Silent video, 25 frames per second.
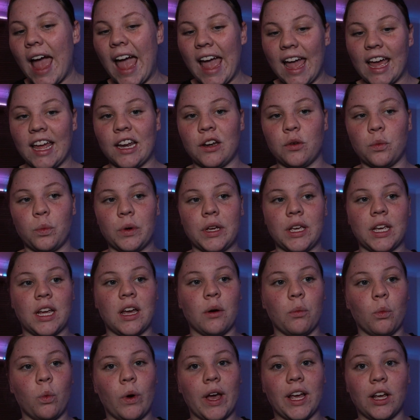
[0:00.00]
and
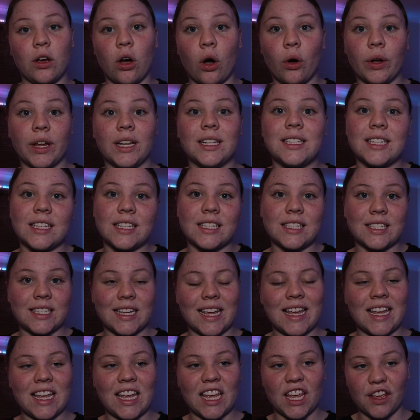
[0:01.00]
we're going to
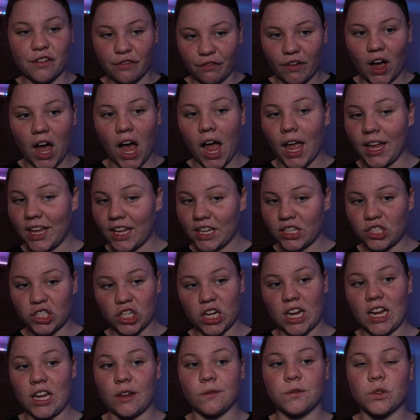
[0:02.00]
see if I
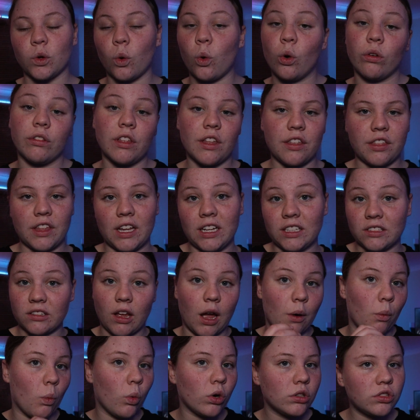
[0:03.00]
achieved all the things
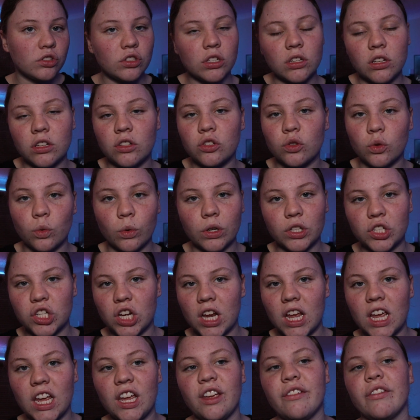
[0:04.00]
I wanted to
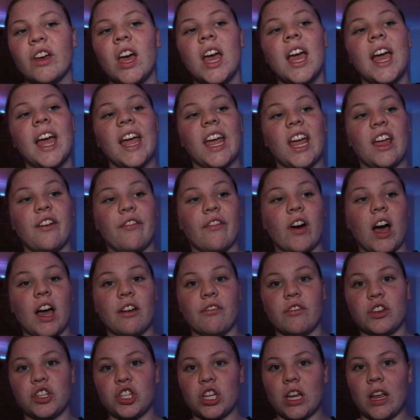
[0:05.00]
achieve, if
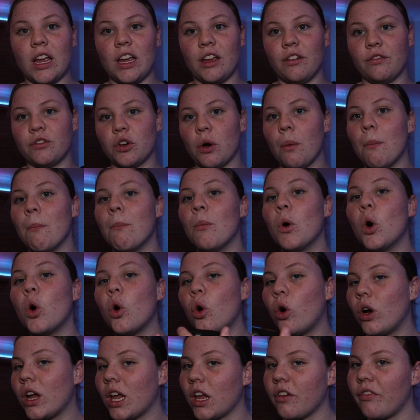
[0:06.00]
I've achieved
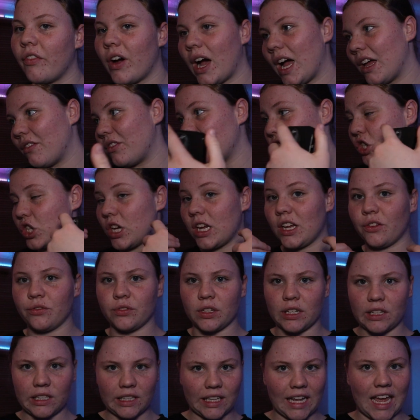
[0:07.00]
more, if I've
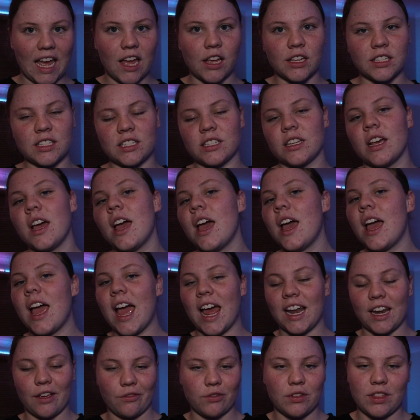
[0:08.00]
achieved less,
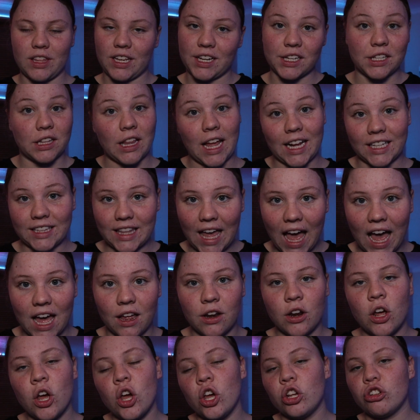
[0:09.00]
and everything like
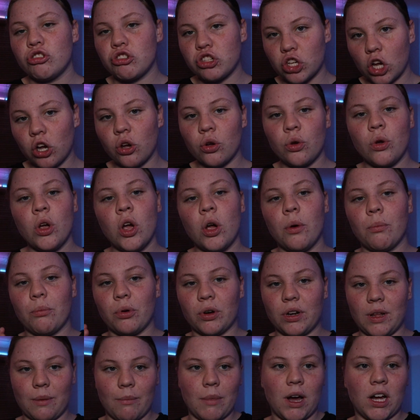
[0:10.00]
that. So
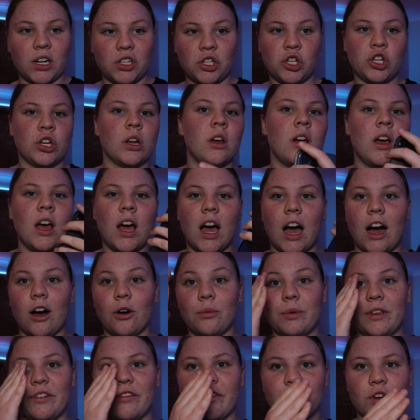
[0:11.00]
pretty much
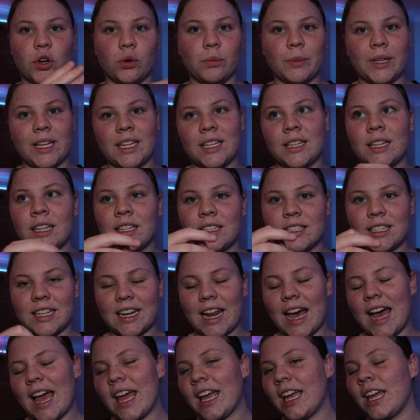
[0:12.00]
I'll be filming
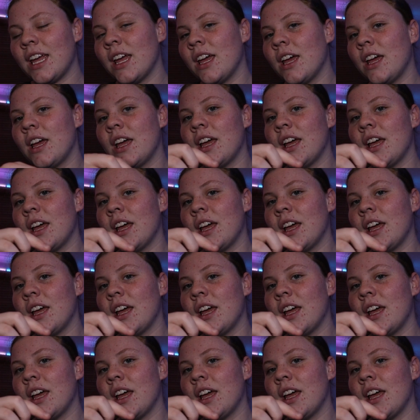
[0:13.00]
today,